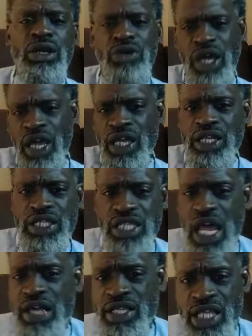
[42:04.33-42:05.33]
And
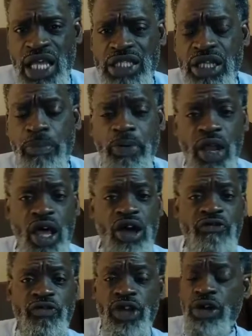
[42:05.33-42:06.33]
that's a
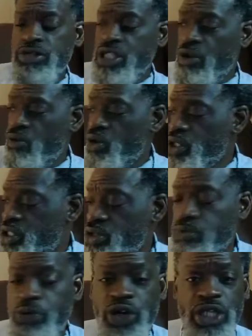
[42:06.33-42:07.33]
plug for those that want to
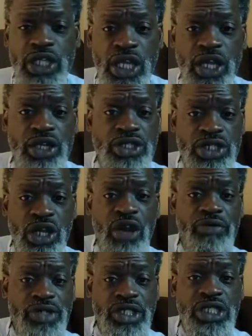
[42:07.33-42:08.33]
put their
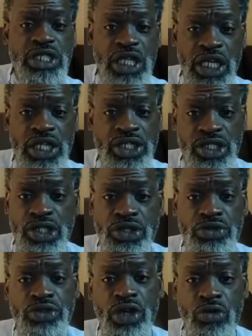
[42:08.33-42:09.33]
services
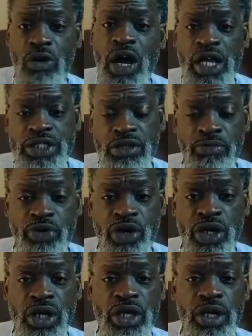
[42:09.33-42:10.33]
into the Kwanzaa
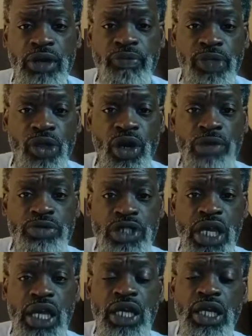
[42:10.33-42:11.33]
book. You know what I'm
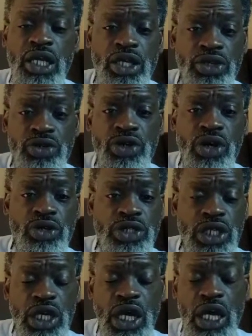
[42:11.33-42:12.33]
saying? You go
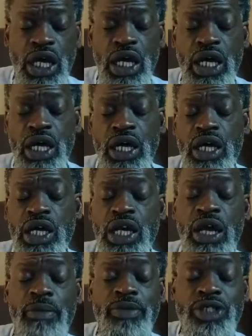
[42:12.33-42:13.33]
to
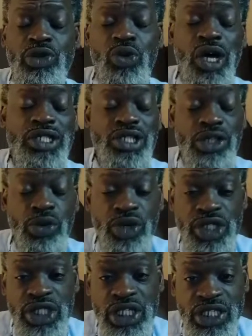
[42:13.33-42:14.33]
Columbus Kwanzaa
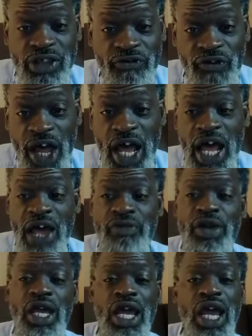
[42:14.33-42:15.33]
365,
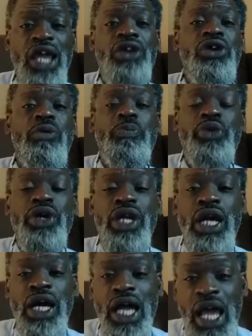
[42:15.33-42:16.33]
and you can put
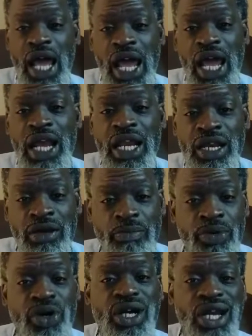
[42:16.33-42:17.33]
an ad in the
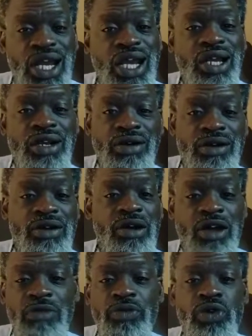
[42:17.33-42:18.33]
book letting the
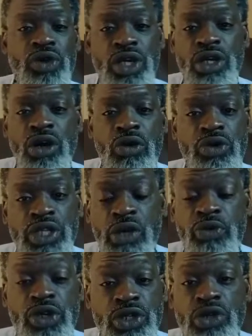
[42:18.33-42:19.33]
community know what they
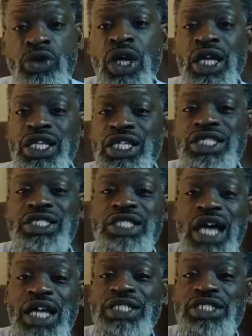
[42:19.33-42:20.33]
want to do. This is
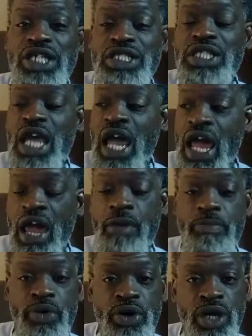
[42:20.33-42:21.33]
not just an ad
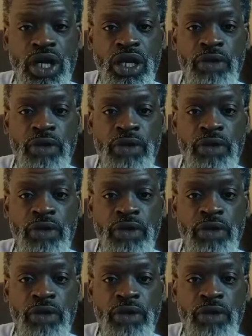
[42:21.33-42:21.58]
book.